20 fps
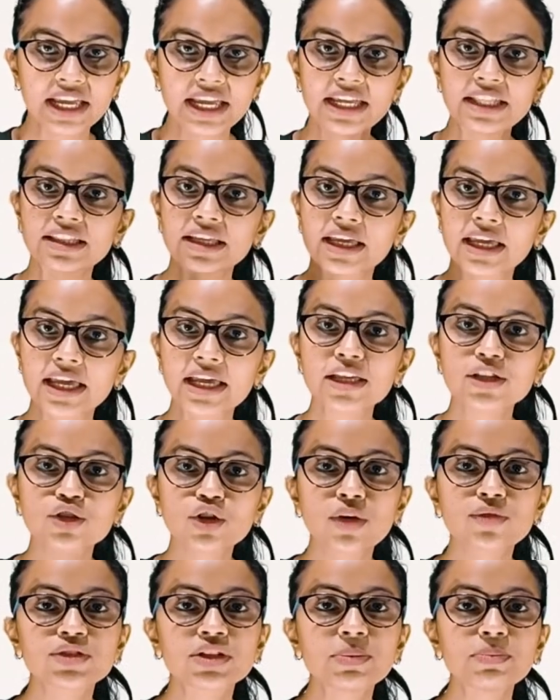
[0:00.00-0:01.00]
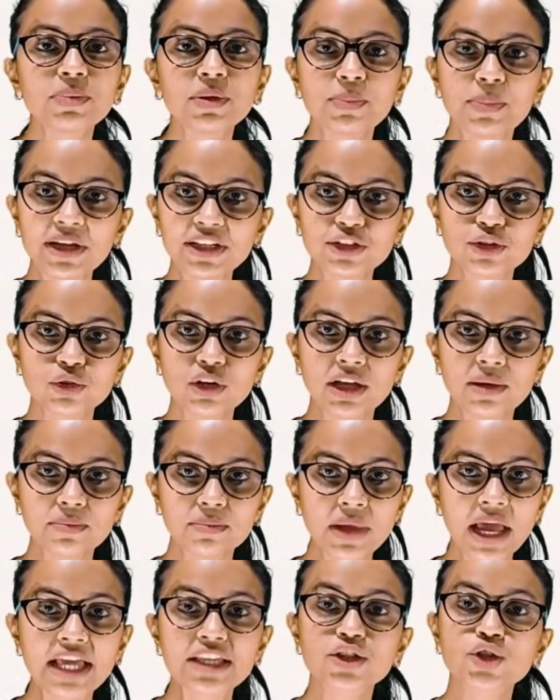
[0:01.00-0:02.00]
In the case of simple
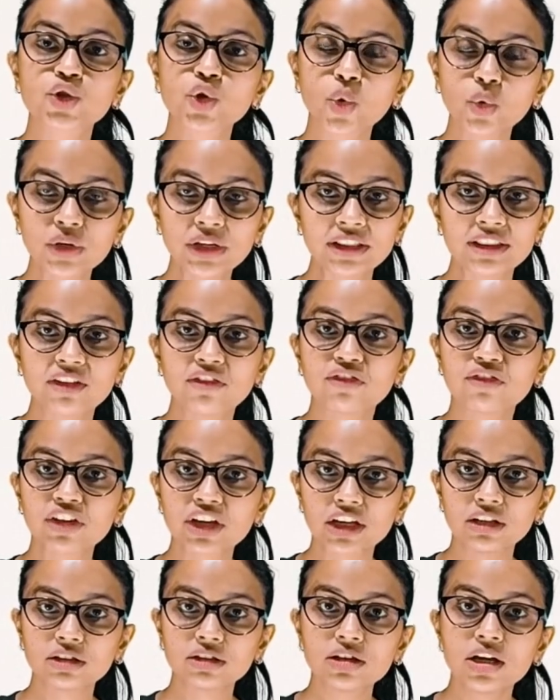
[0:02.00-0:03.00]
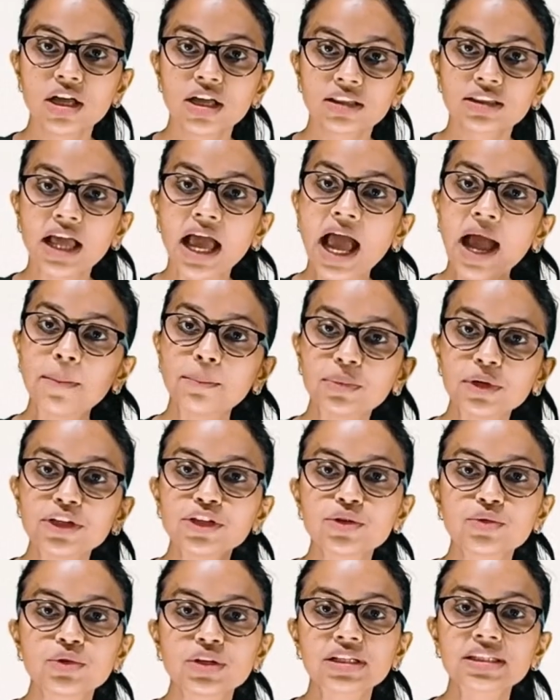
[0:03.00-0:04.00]
pendulum as shown in the figure, the
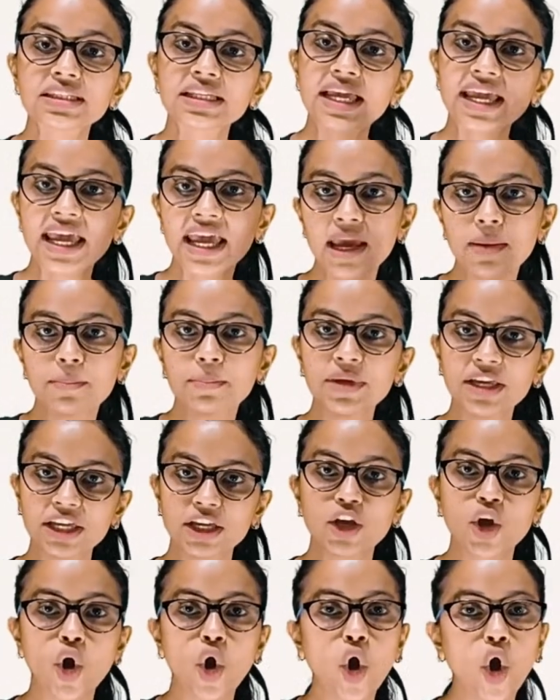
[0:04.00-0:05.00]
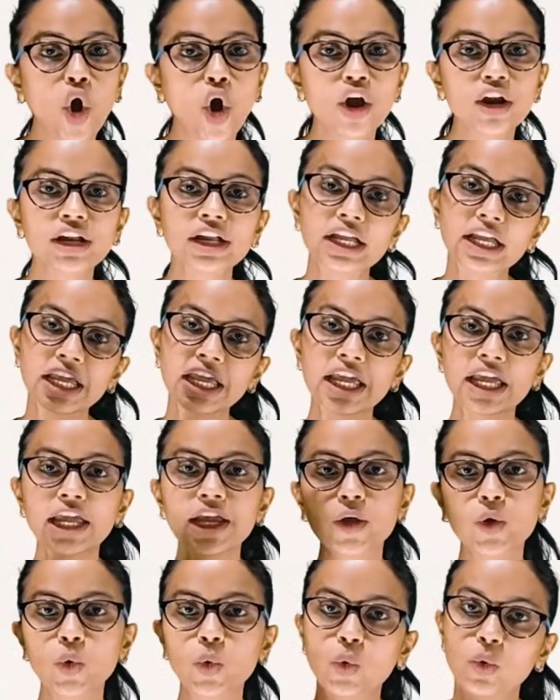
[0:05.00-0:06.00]
amplitude is AB or
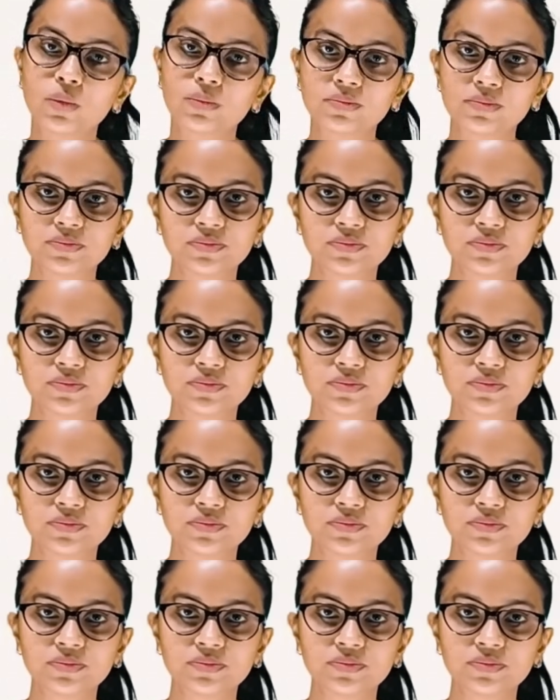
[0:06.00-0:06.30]
AO.